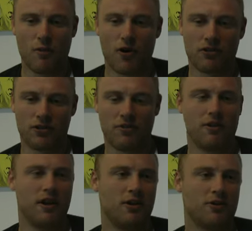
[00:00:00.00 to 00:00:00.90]
more doing
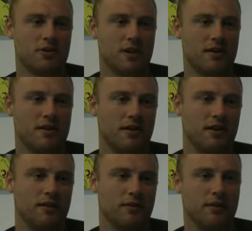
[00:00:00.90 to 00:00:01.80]
radio as well.
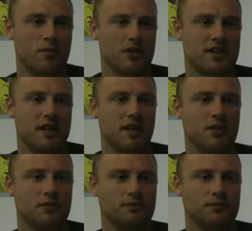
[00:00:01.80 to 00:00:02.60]
Probably more technical.